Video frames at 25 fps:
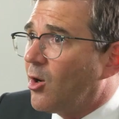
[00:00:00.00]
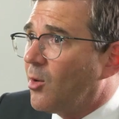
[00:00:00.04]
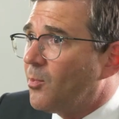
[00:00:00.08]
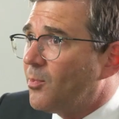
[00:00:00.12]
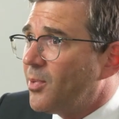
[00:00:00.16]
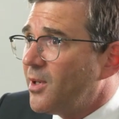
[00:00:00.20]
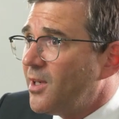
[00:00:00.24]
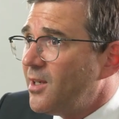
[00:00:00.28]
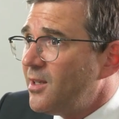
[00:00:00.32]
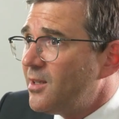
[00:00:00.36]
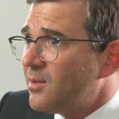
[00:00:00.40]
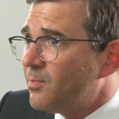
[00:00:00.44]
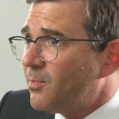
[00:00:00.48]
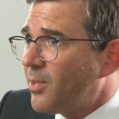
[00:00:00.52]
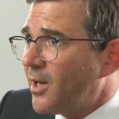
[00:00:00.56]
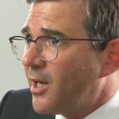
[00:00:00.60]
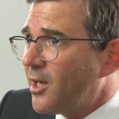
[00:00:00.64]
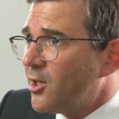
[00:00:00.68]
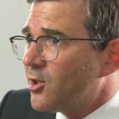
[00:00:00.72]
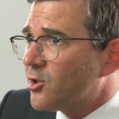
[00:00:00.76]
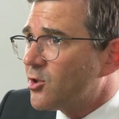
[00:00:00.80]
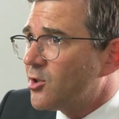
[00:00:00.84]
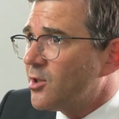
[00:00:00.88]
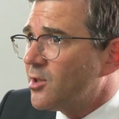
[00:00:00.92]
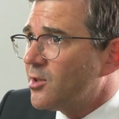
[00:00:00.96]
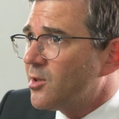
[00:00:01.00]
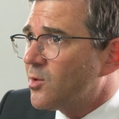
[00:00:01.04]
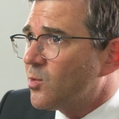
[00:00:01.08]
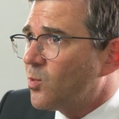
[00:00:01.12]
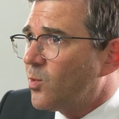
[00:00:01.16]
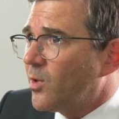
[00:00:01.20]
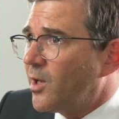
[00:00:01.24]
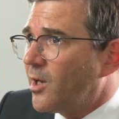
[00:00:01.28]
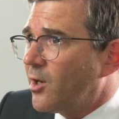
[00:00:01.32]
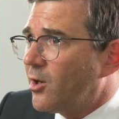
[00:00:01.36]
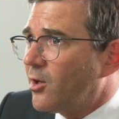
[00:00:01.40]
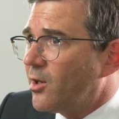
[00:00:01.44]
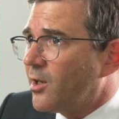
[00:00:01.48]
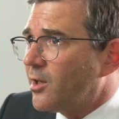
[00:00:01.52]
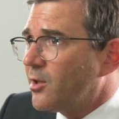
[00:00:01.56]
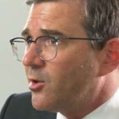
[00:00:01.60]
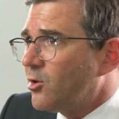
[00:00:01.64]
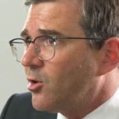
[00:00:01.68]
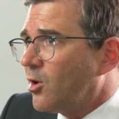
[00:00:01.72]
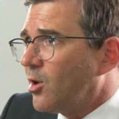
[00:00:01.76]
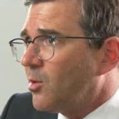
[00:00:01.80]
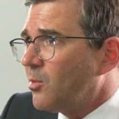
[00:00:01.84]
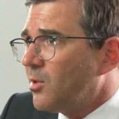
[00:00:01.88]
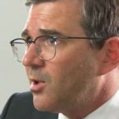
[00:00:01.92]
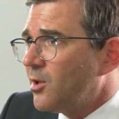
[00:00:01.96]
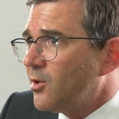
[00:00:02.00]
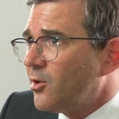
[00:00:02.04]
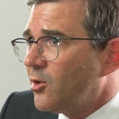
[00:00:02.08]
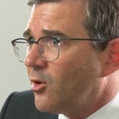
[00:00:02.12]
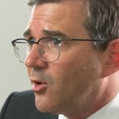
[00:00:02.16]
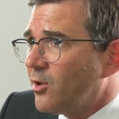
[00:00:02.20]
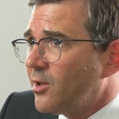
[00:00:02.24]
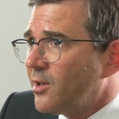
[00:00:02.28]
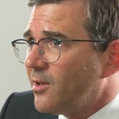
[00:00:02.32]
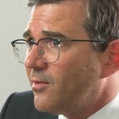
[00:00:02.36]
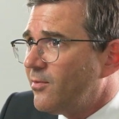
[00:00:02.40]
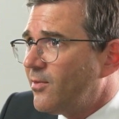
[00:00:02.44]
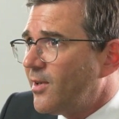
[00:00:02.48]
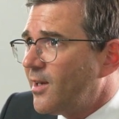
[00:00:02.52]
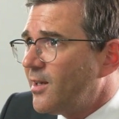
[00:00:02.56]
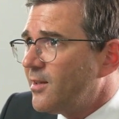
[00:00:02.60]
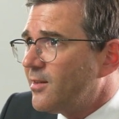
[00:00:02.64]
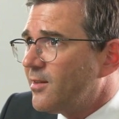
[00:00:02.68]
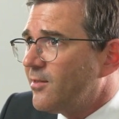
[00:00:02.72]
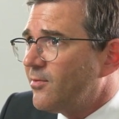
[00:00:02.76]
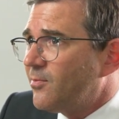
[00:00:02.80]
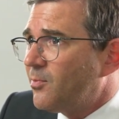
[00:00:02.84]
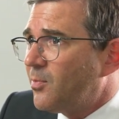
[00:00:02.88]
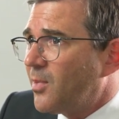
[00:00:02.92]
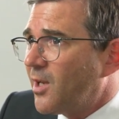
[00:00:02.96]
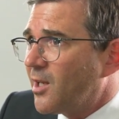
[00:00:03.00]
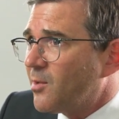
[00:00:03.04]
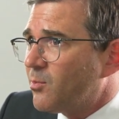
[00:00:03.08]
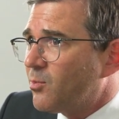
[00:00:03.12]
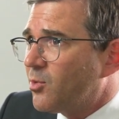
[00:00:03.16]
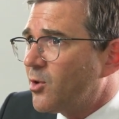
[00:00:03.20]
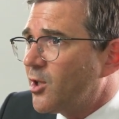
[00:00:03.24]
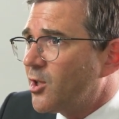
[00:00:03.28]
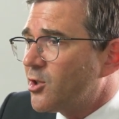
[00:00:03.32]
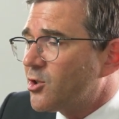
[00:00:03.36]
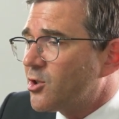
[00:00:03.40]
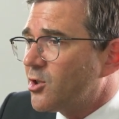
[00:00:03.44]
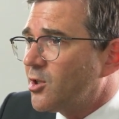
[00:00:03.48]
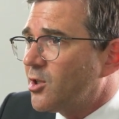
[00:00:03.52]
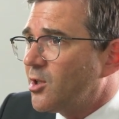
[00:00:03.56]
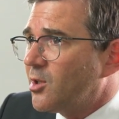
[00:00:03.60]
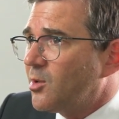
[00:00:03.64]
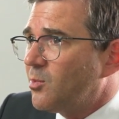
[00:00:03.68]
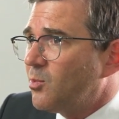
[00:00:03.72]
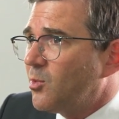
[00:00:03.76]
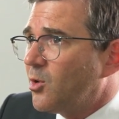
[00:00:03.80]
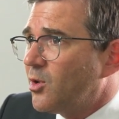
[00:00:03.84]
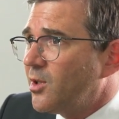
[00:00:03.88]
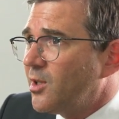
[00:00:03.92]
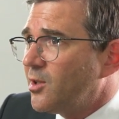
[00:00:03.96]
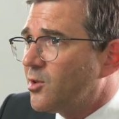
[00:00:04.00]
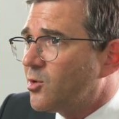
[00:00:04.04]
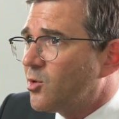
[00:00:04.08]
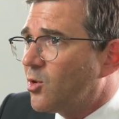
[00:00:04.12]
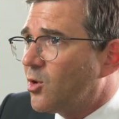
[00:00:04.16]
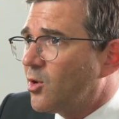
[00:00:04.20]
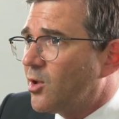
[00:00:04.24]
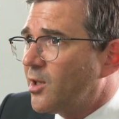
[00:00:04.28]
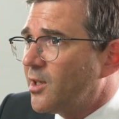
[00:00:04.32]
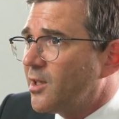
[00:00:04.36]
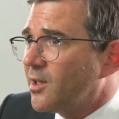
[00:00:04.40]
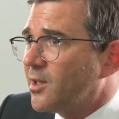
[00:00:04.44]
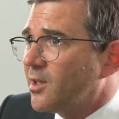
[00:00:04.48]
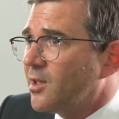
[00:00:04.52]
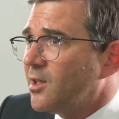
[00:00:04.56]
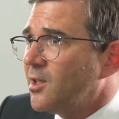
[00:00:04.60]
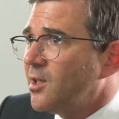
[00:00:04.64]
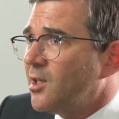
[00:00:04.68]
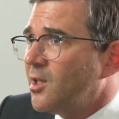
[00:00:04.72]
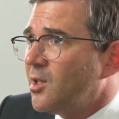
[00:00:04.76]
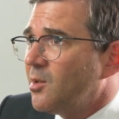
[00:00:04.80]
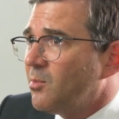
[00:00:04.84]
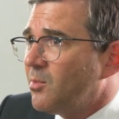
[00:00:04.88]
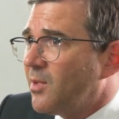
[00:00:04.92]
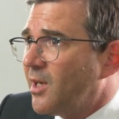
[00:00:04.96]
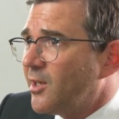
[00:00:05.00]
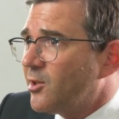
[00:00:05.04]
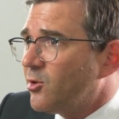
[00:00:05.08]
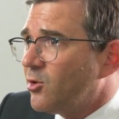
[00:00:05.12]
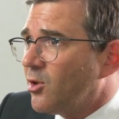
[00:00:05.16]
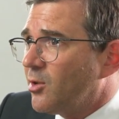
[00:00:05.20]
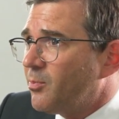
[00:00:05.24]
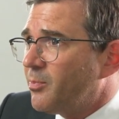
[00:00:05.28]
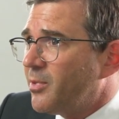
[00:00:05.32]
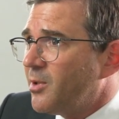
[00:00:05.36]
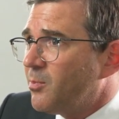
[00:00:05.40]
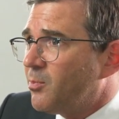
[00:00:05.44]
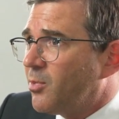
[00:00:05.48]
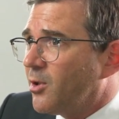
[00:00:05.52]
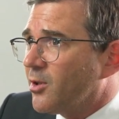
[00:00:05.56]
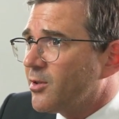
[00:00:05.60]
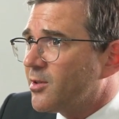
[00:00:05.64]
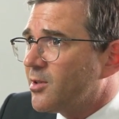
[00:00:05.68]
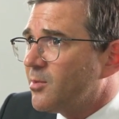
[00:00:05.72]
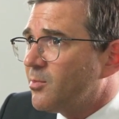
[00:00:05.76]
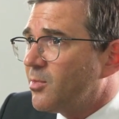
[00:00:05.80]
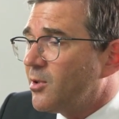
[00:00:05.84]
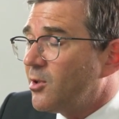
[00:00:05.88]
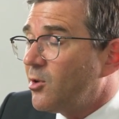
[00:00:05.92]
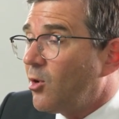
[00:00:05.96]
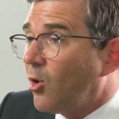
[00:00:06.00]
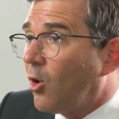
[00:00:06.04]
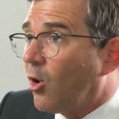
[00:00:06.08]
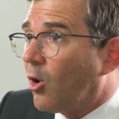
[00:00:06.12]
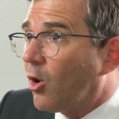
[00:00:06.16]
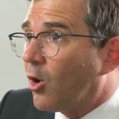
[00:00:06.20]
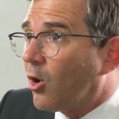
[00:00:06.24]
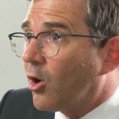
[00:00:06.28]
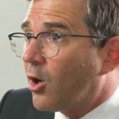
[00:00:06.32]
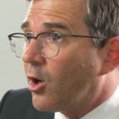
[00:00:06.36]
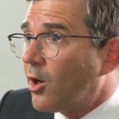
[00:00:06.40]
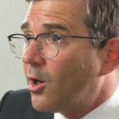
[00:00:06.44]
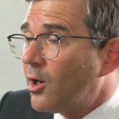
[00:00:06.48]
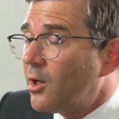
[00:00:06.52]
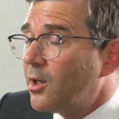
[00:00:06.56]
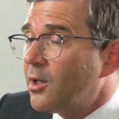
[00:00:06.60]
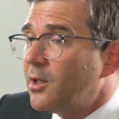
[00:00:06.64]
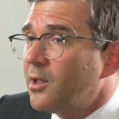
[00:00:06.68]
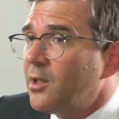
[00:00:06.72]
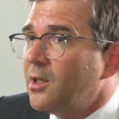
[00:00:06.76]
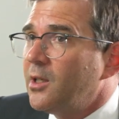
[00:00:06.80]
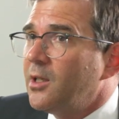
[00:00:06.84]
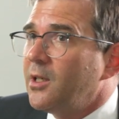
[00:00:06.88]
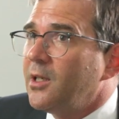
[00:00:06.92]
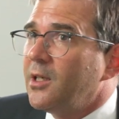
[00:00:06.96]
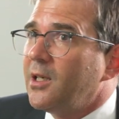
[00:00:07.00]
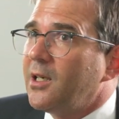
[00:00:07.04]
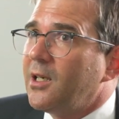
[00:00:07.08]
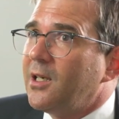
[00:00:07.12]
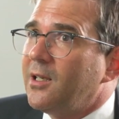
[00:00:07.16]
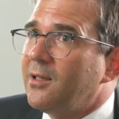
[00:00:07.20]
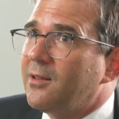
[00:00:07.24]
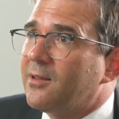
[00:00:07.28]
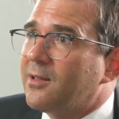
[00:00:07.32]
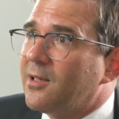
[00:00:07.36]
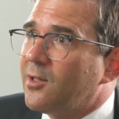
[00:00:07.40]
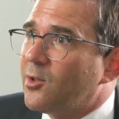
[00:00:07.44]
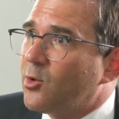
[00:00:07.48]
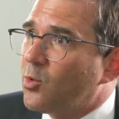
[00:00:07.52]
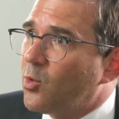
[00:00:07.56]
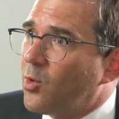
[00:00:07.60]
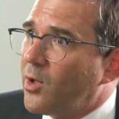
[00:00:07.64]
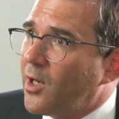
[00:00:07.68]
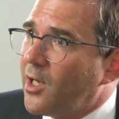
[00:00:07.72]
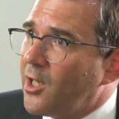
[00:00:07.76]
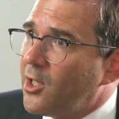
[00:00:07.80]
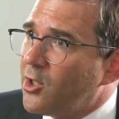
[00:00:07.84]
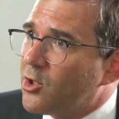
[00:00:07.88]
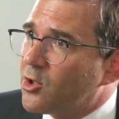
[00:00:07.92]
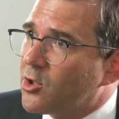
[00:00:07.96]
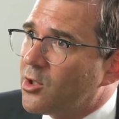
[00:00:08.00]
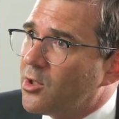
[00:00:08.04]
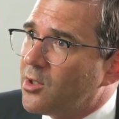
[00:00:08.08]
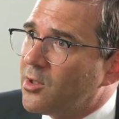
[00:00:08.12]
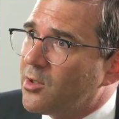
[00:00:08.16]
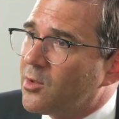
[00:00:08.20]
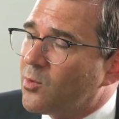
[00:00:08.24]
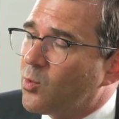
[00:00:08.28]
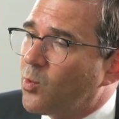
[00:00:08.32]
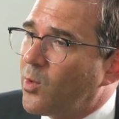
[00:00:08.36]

obese patients where a normal non-invasive blood pressure monitoring might not be possible, or in situations